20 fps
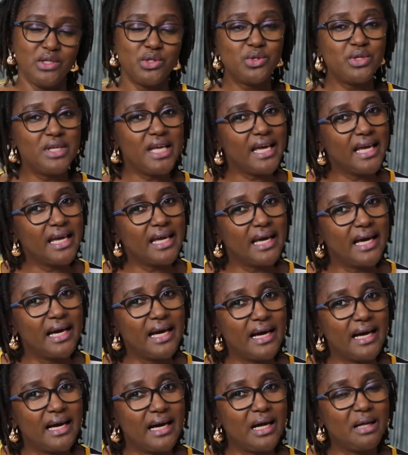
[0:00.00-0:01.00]
Today,
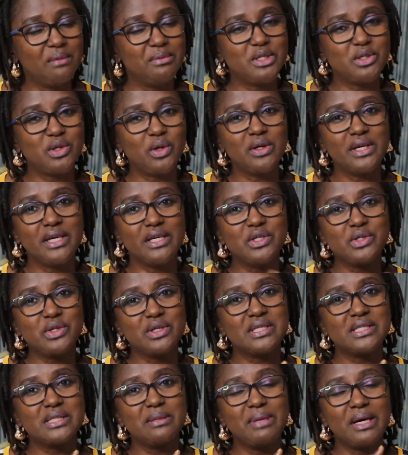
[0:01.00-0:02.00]
I'll be talking
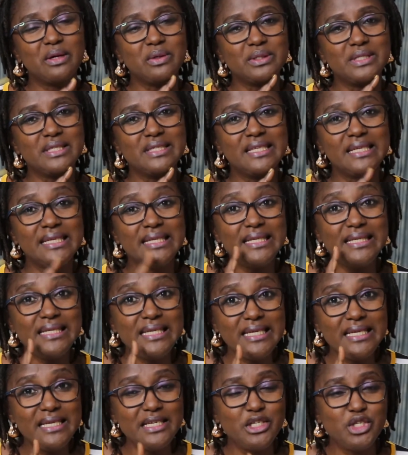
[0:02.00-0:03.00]
to us about the
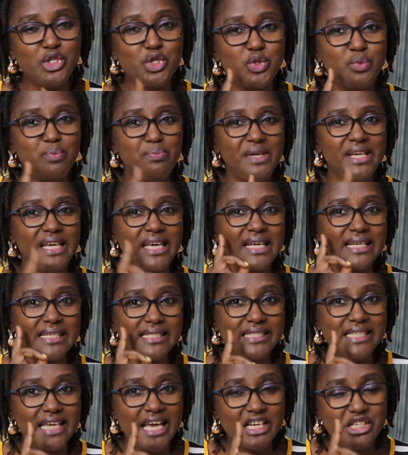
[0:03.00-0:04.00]
need to be
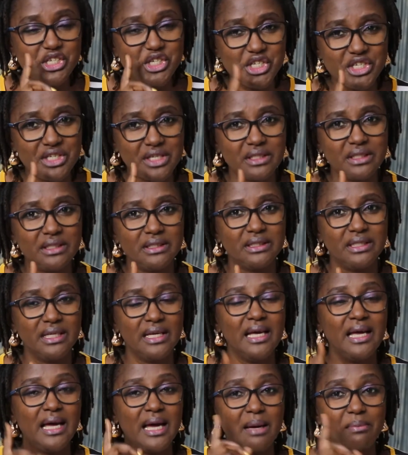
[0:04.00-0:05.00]
intentional
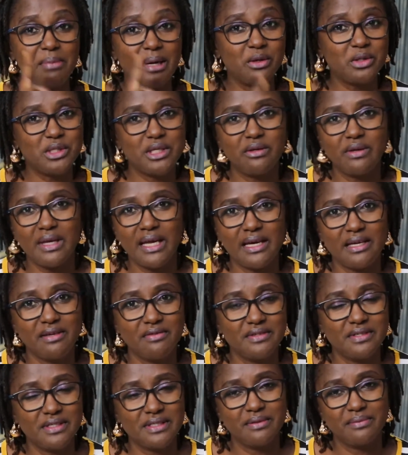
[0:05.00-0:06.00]
about our
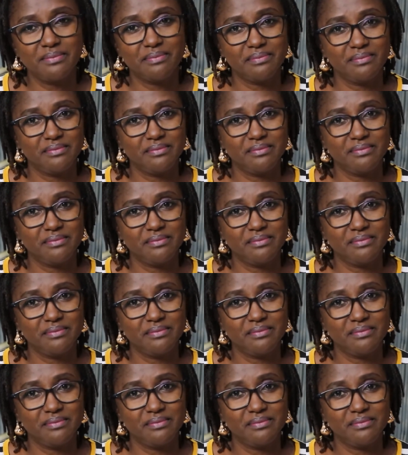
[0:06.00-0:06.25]
lives.